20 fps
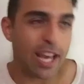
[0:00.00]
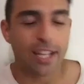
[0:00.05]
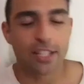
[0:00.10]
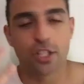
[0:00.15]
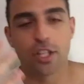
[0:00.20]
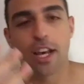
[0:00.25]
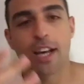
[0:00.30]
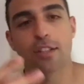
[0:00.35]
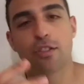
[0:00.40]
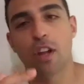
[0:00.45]

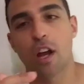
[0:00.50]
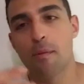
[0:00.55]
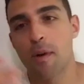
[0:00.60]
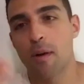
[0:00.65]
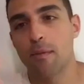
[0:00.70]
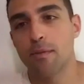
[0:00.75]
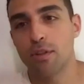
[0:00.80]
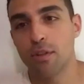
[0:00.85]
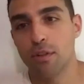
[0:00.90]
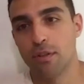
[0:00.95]
so that's what I'm
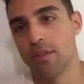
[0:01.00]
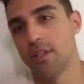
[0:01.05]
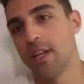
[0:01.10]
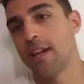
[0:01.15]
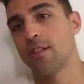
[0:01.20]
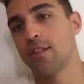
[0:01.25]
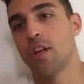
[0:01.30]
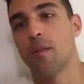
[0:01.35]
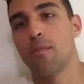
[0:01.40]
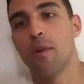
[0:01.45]
up to,
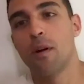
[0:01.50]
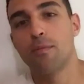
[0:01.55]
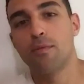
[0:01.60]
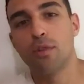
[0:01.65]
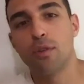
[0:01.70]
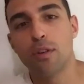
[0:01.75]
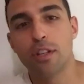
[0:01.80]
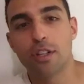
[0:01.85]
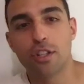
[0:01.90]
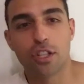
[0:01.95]

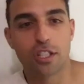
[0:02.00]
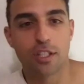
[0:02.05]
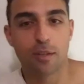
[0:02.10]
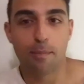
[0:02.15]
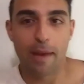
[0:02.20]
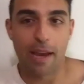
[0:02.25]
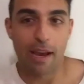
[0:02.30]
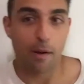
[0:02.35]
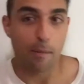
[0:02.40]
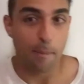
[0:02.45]
and it's just
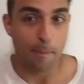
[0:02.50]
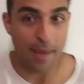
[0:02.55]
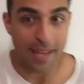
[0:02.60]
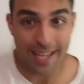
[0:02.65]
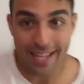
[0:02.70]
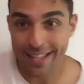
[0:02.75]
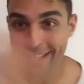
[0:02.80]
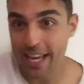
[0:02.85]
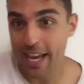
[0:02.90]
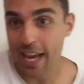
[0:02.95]
about
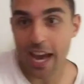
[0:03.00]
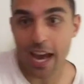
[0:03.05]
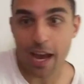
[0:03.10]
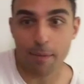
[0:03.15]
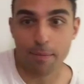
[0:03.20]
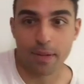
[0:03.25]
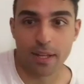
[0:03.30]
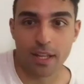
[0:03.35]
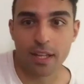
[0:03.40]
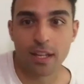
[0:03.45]
making that
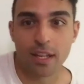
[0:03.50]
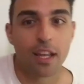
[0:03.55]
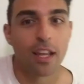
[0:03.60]
happen.